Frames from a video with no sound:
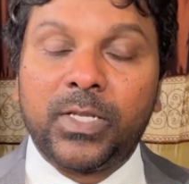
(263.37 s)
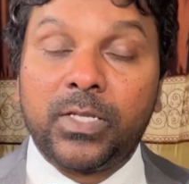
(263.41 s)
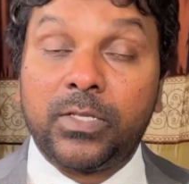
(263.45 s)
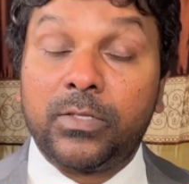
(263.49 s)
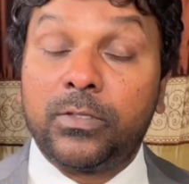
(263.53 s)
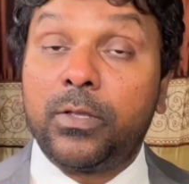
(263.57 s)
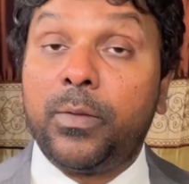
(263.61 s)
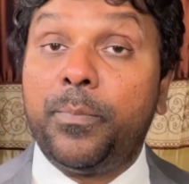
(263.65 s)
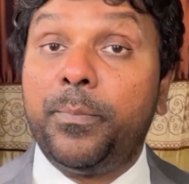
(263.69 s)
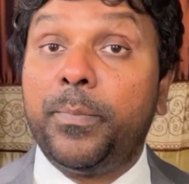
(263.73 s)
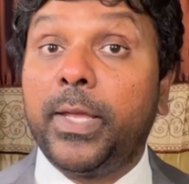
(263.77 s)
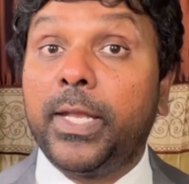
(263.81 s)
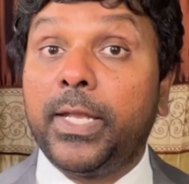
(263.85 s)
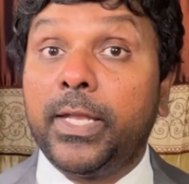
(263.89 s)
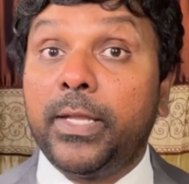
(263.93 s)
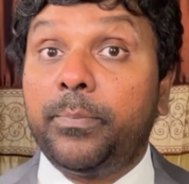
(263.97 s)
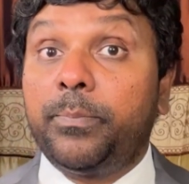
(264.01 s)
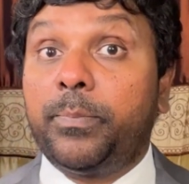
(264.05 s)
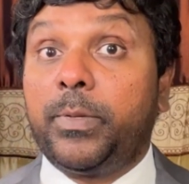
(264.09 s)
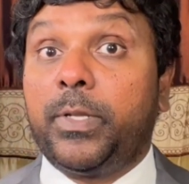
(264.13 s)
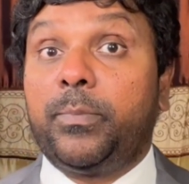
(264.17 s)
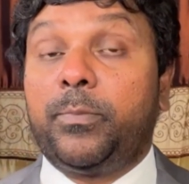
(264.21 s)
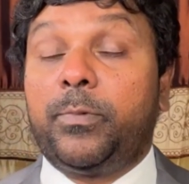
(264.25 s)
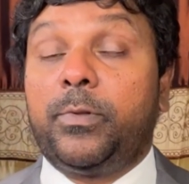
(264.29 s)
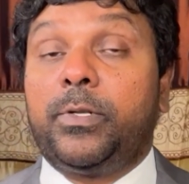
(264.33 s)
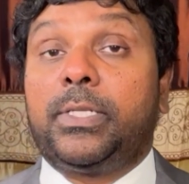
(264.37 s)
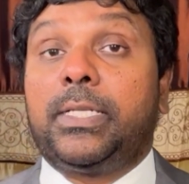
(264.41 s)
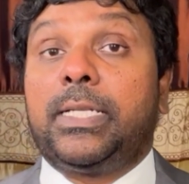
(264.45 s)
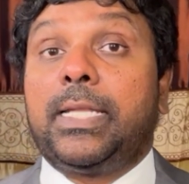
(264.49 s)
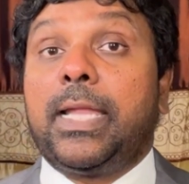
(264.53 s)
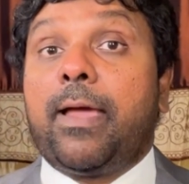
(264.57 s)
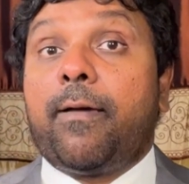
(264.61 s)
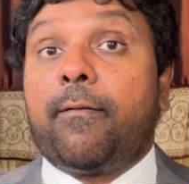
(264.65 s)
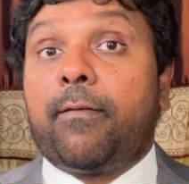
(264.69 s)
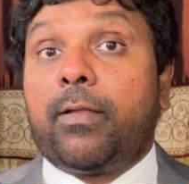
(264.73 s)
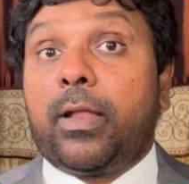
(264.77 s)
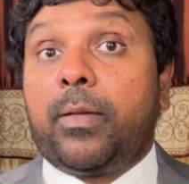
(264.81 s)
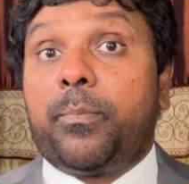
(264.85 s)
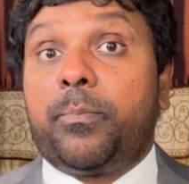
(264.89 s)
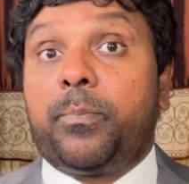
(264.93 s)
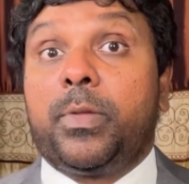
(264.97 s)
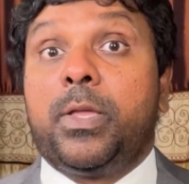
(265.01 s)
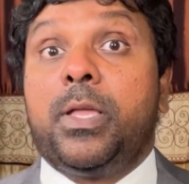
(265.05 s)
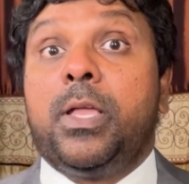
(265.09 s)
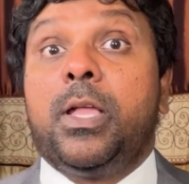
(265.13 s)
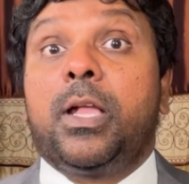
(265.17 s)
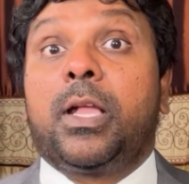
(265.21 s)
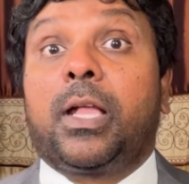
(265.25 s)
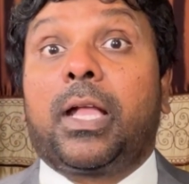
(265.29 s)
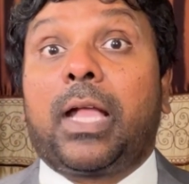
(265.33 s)
So many people develop
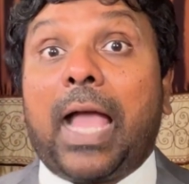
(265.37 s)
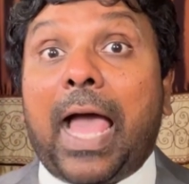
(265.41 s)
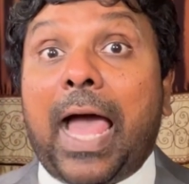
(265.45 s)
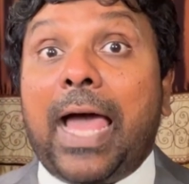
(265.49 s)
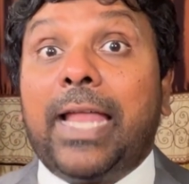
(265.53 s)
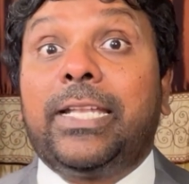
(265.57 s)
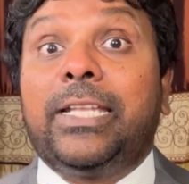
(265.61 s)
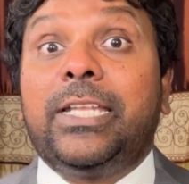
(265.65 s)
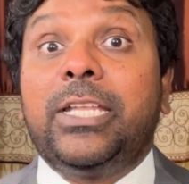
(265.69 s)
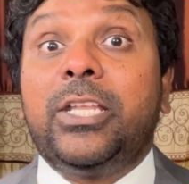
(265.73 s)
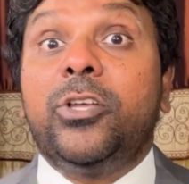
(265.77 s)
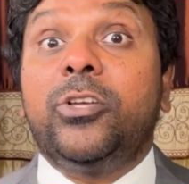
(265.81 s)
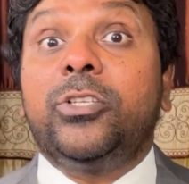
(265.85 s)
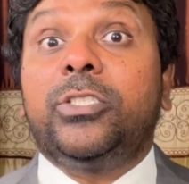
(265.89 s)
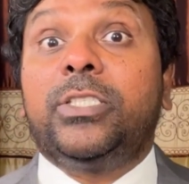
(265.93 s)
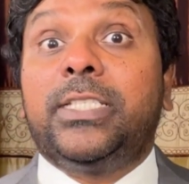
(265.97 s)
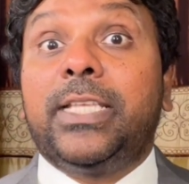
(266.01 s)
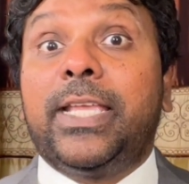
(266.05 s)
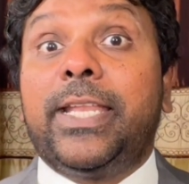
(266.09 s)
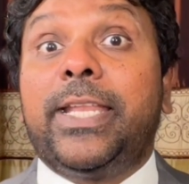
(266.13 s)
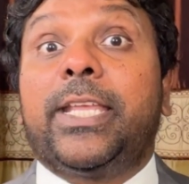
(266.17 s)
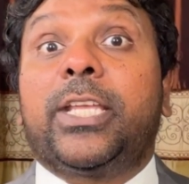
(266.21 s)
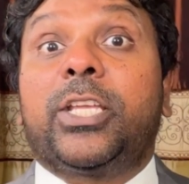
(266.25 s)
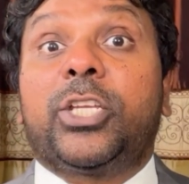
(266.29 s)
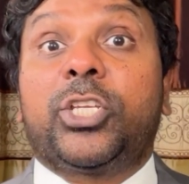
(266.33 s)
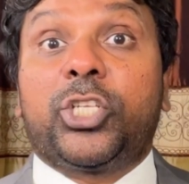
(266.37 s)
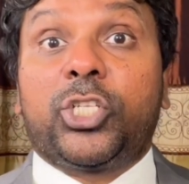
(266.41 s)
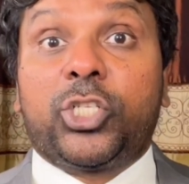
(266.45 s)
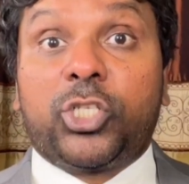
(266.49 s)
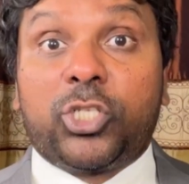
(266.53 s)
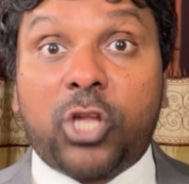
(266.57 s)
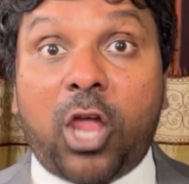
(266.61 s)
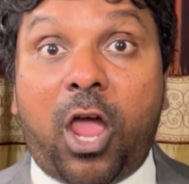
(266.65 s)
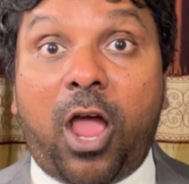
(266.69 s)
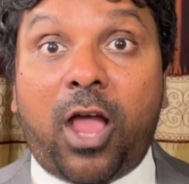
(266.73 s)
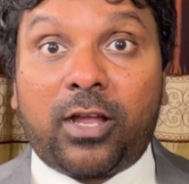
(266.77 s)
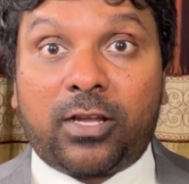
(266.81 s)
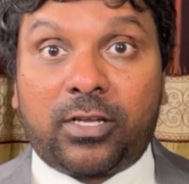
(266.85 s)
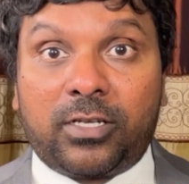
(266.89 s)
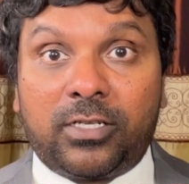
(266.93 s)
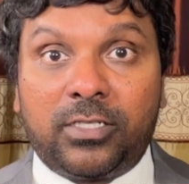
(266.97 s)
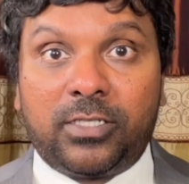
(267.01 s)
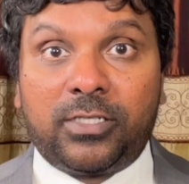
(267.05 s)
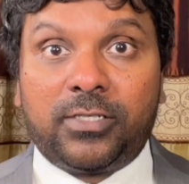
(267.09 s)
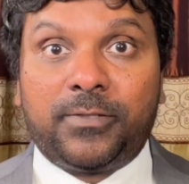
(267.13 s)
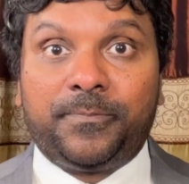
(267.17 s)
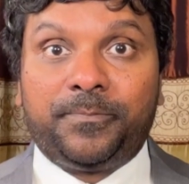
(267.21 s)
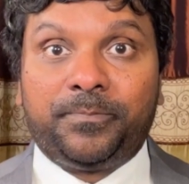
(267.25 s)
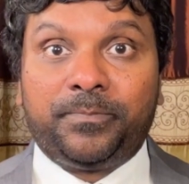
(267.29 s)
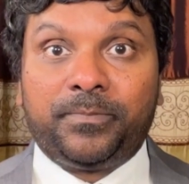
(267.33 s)
cardiogenic
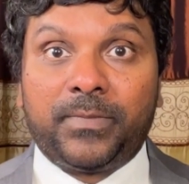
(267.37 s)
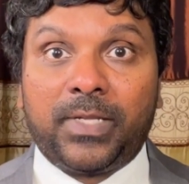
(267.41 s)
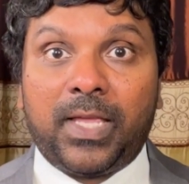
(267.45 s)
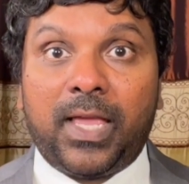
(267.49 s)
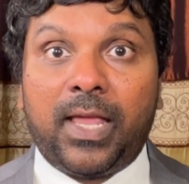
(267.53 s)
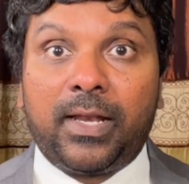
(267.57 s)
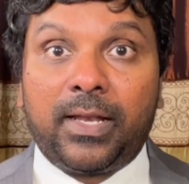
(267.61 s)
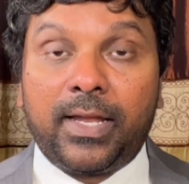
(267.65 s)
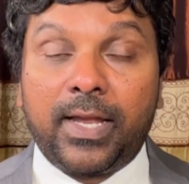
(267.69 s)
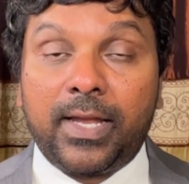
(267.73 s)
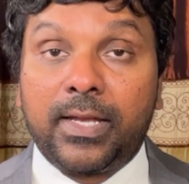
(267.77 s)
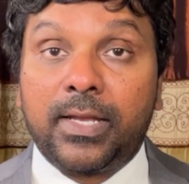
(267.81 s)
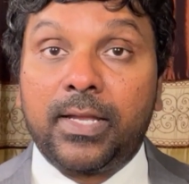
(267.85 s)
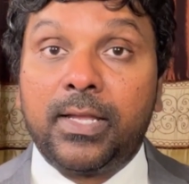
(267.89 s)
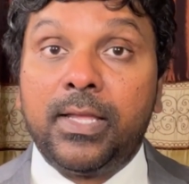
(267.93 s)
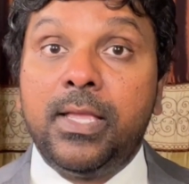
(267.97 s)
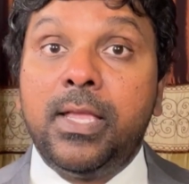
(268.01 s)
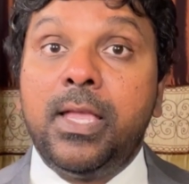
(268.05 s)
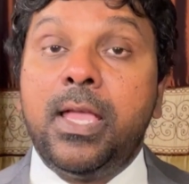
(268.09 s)
shock, all right?